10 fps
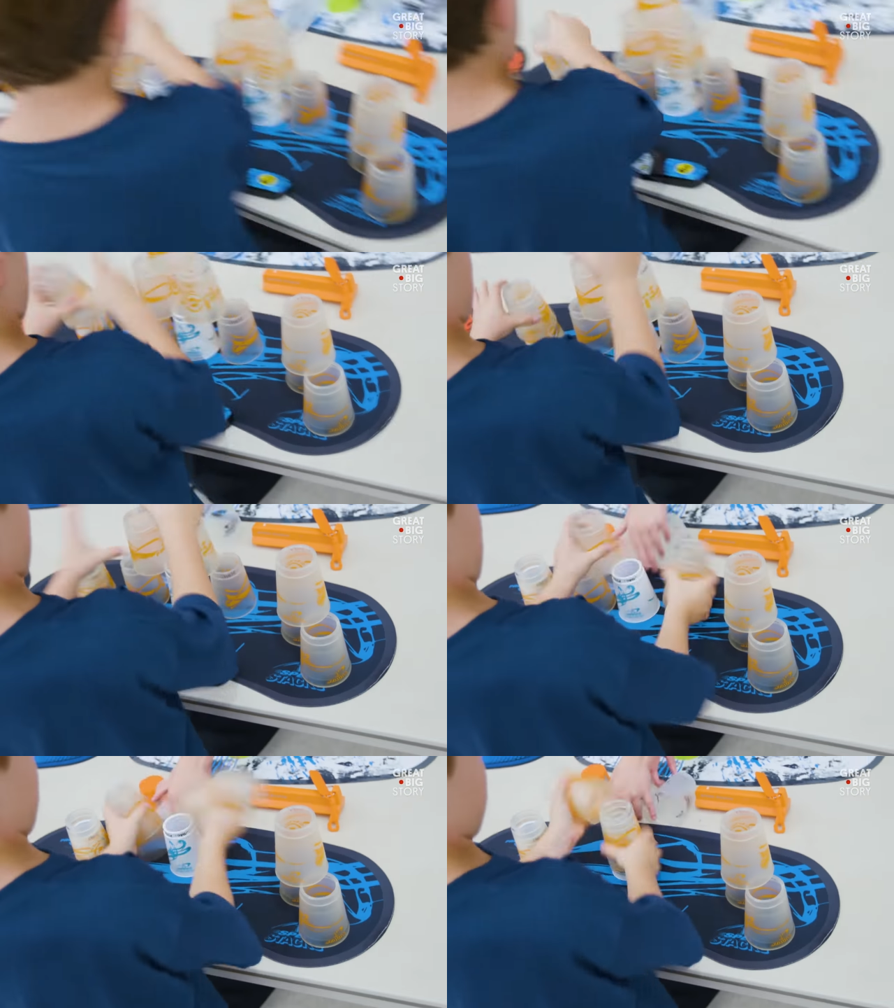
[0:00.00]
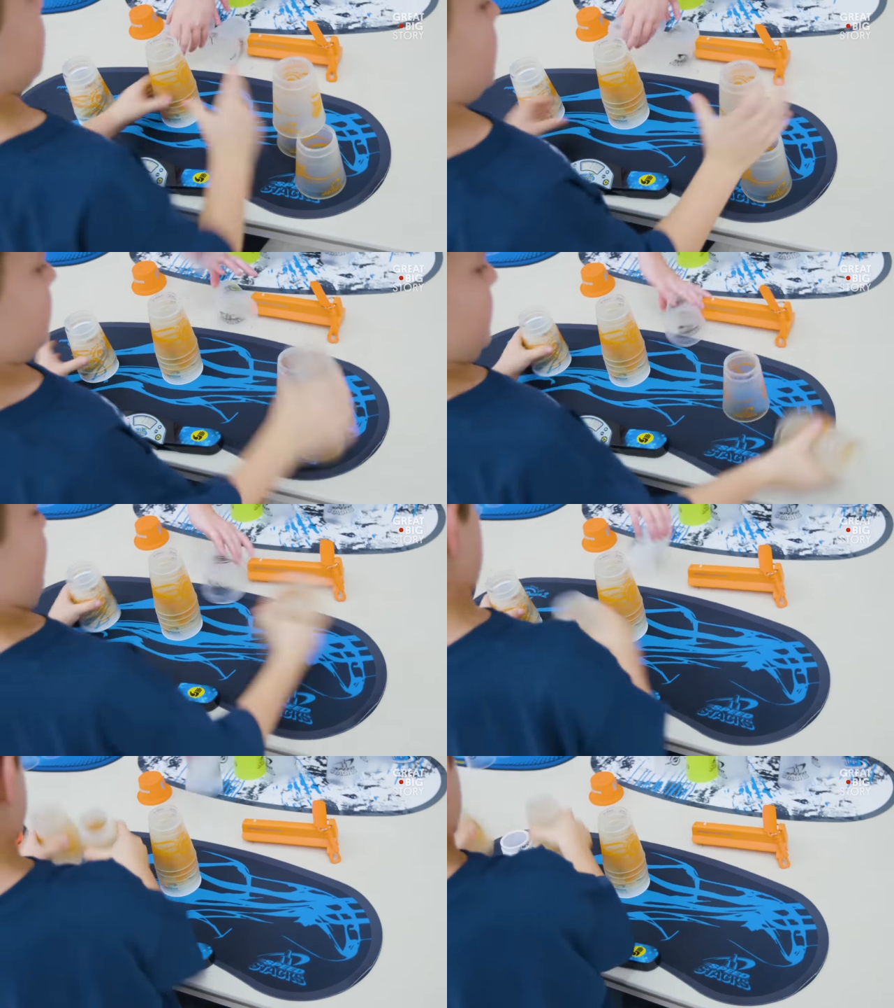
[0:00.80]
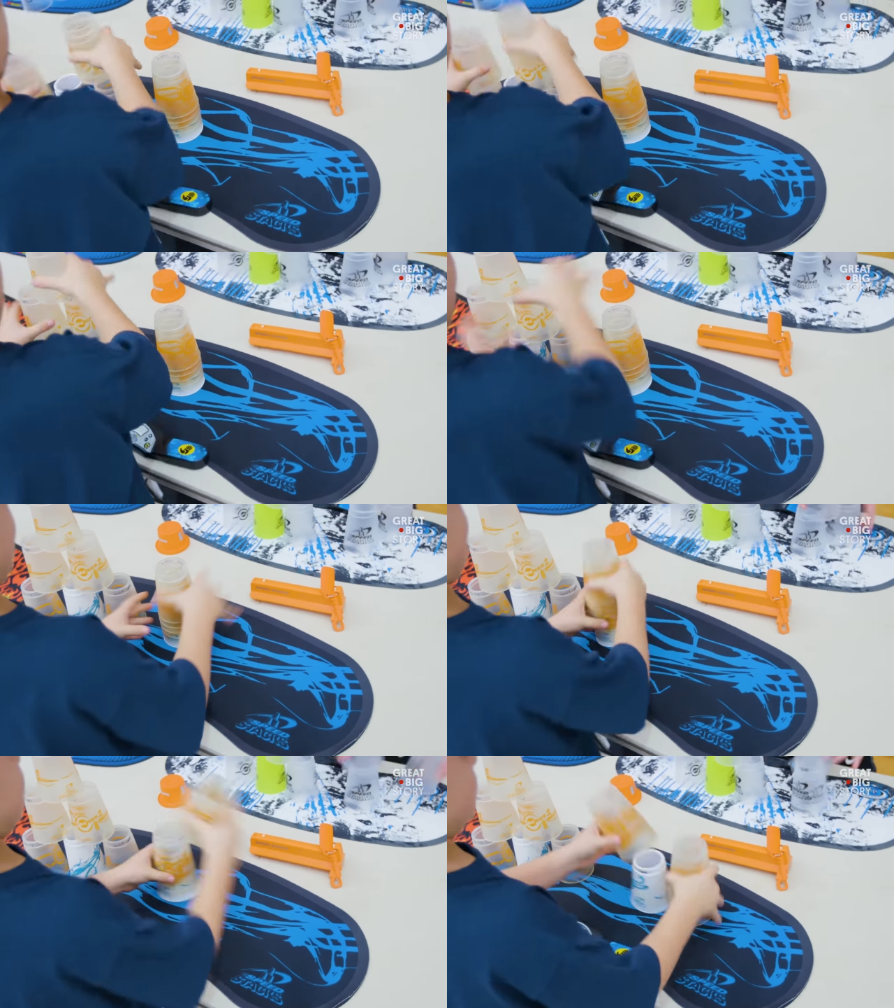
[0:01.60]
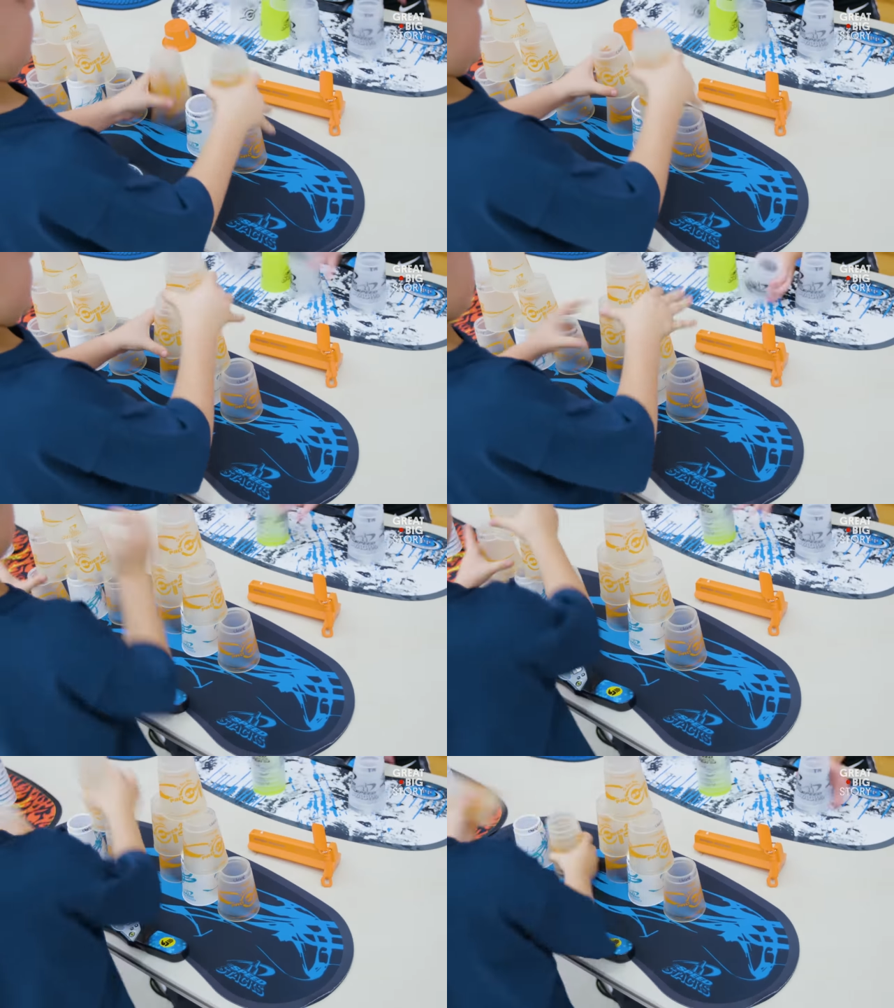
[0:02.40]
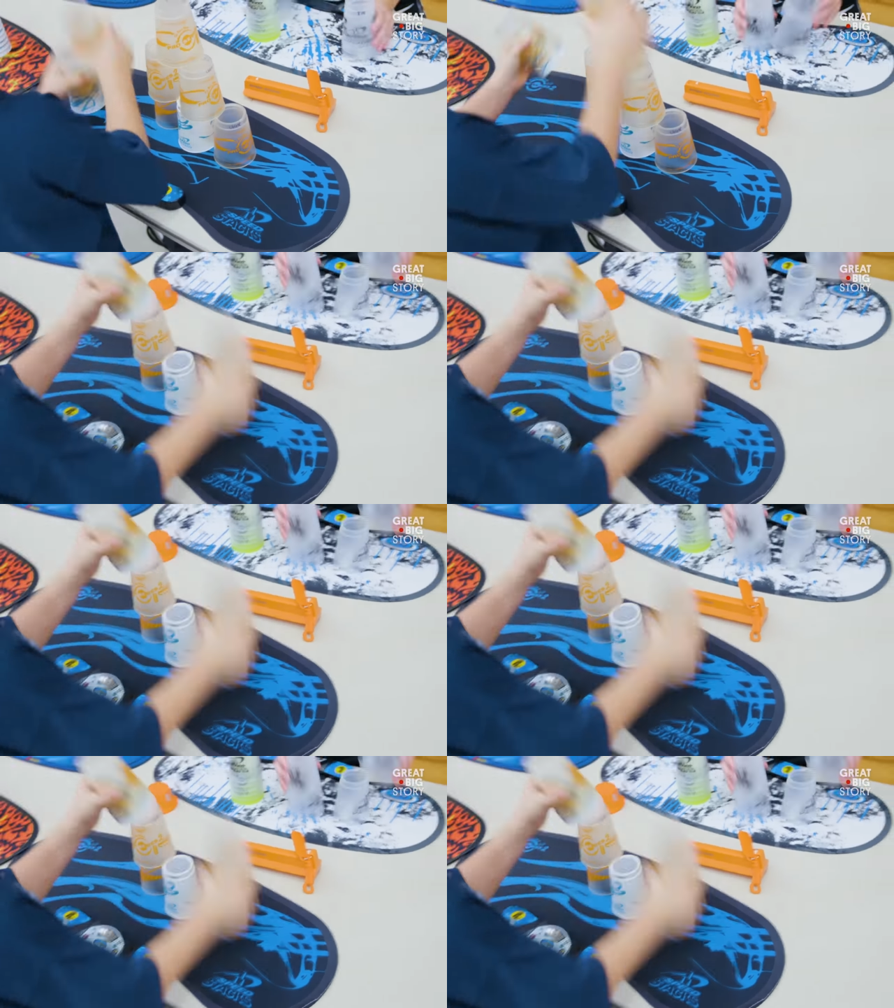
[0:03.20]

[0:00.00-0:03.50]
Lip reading: Nobody's mouth can be seen.